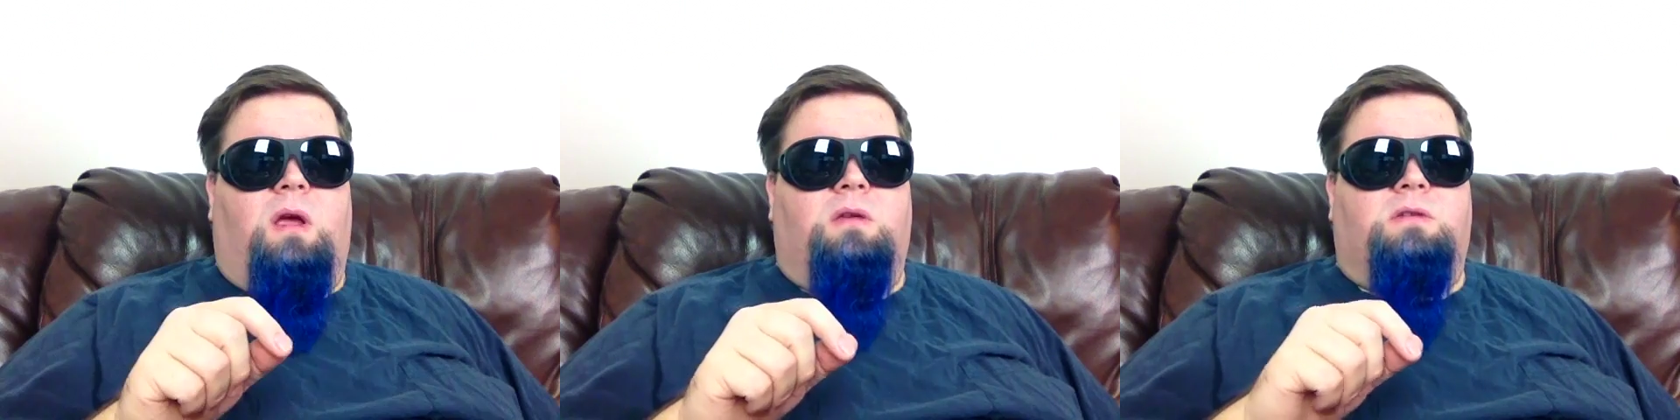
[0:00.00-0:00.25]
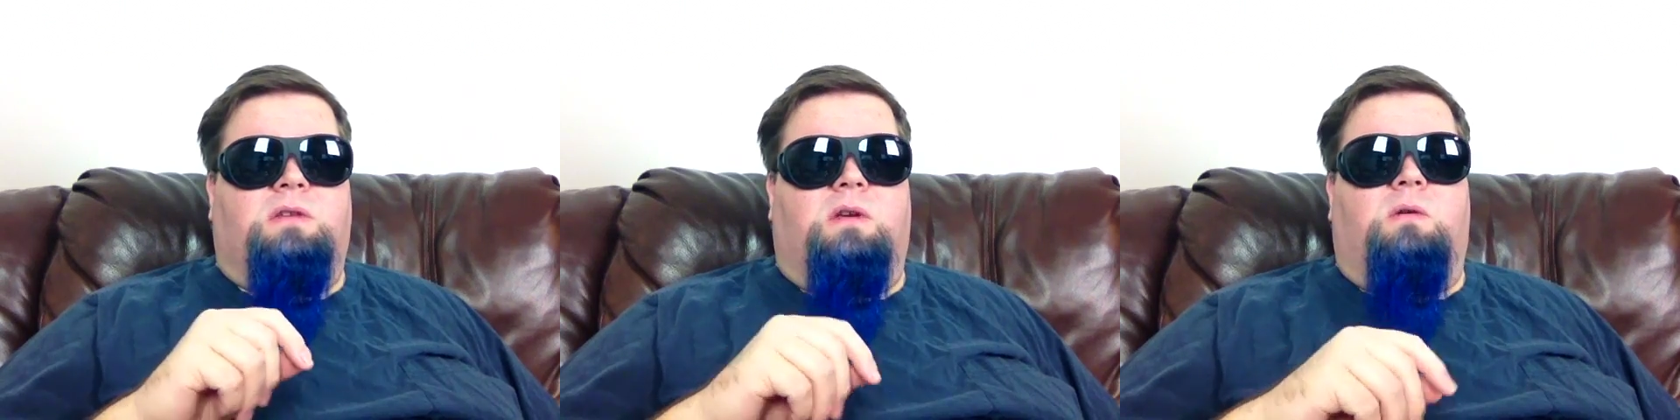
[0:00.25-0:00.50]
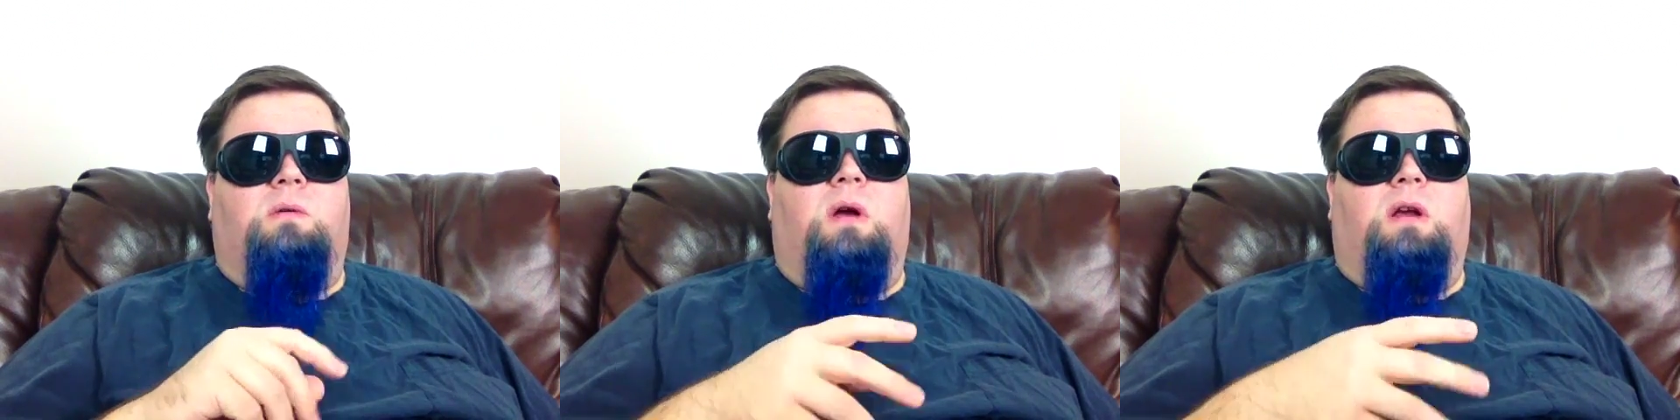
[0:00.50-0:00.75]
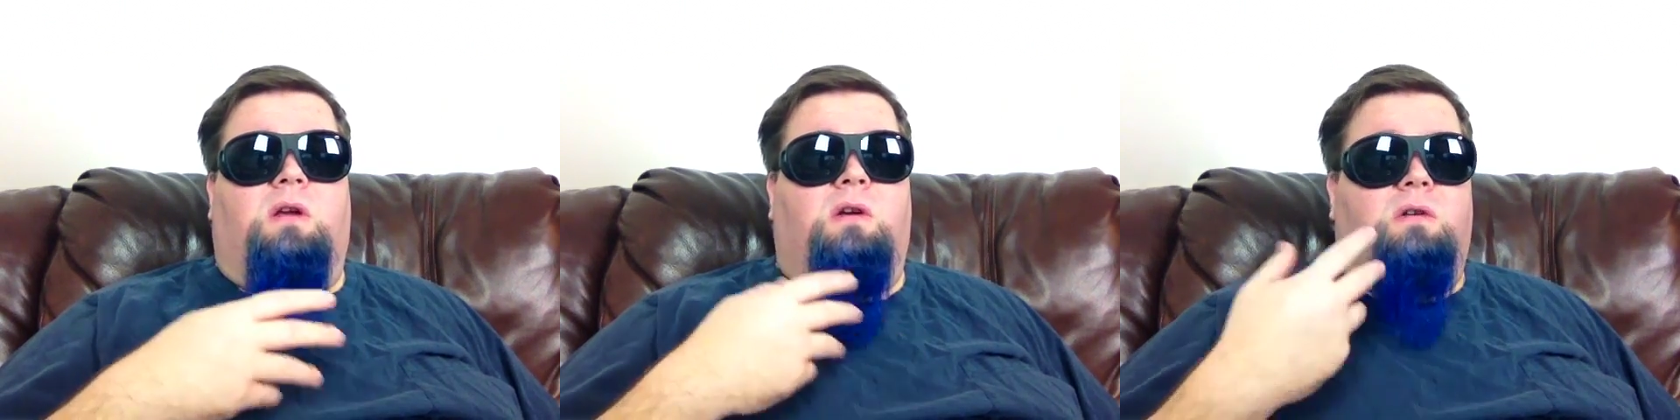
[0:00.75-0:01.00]
so I
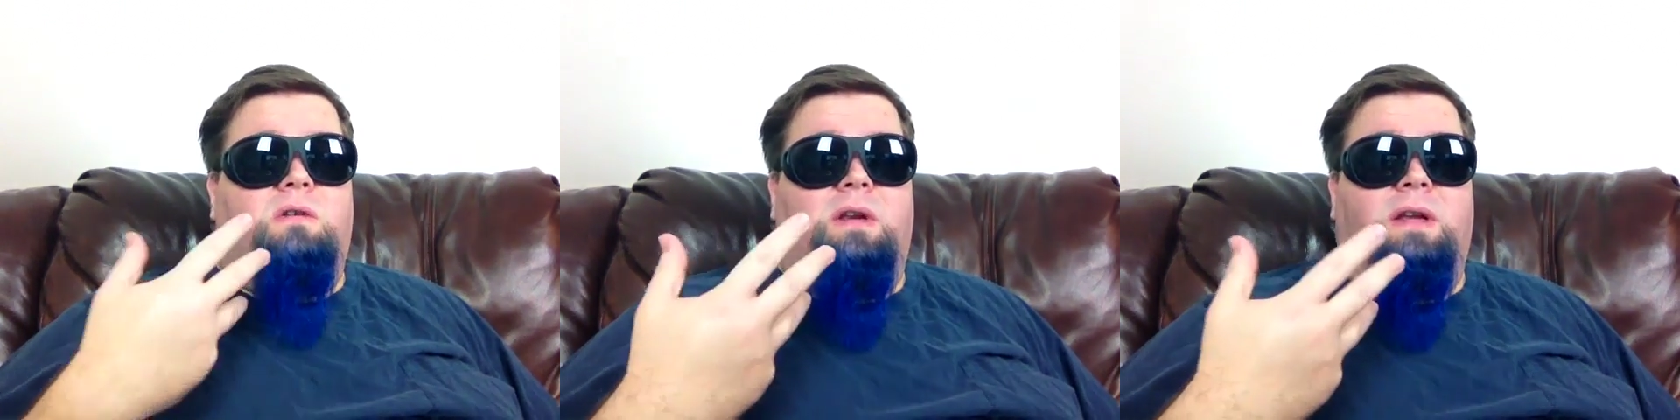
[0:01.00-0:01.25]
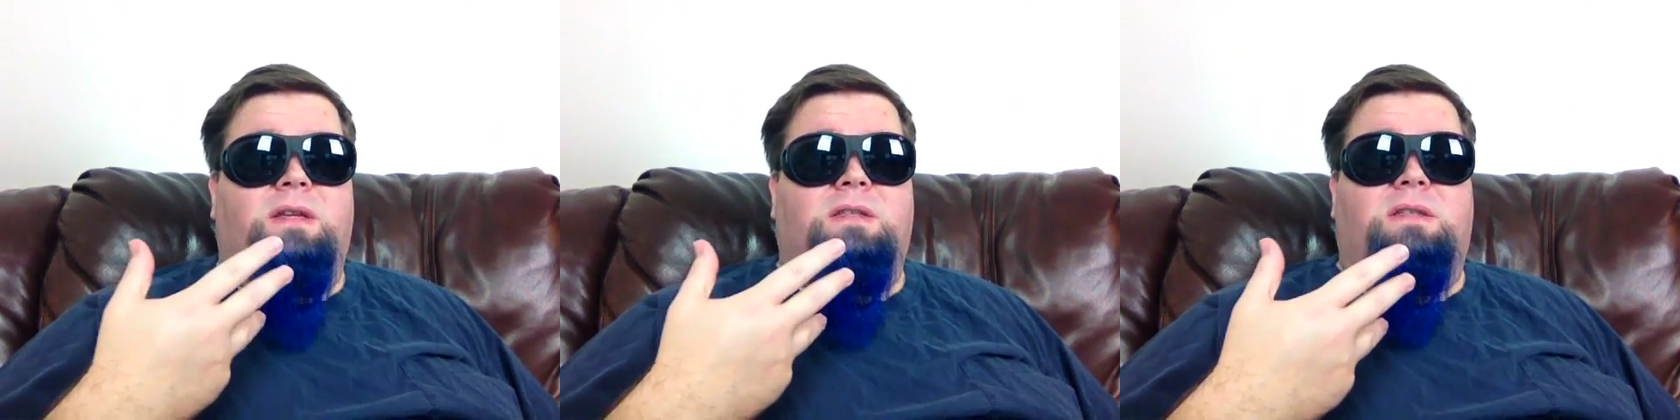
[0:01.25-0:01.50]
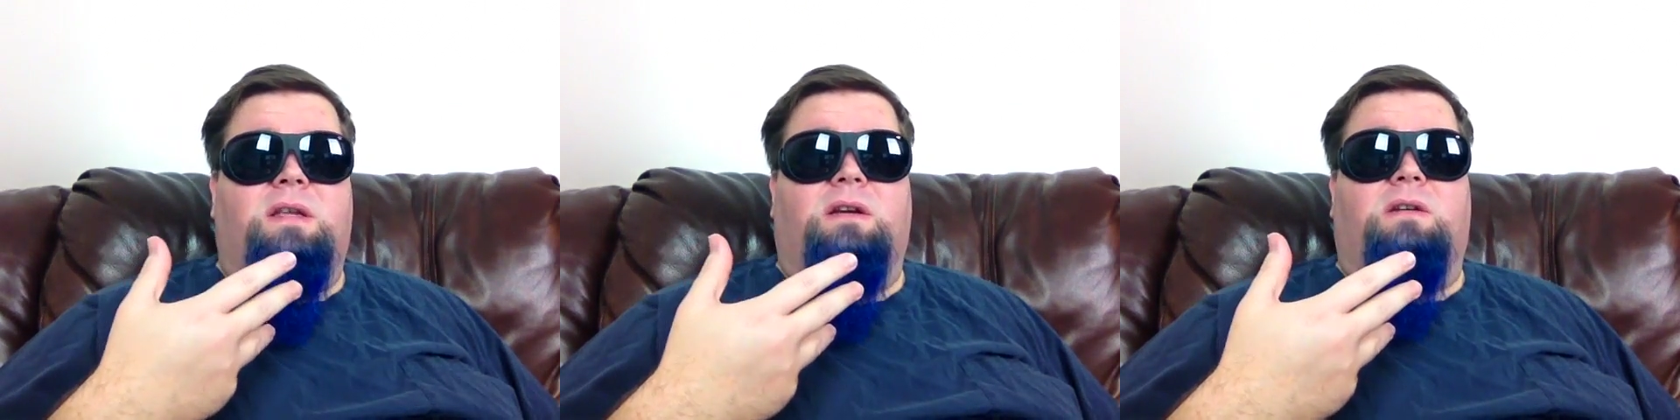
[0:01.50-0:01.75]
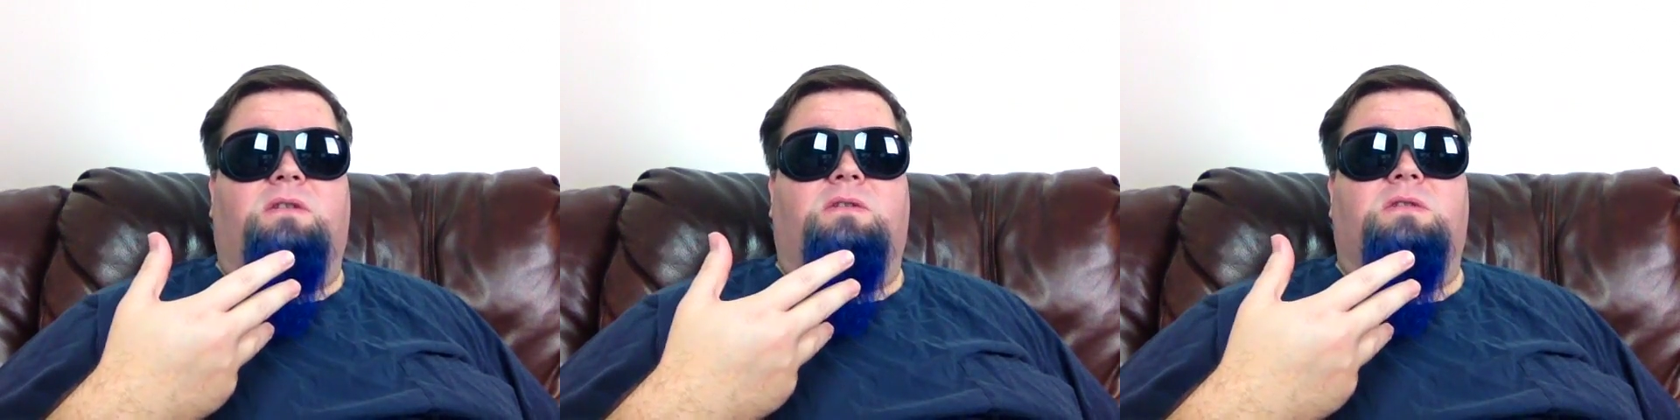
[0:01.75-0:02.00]
called Nest technical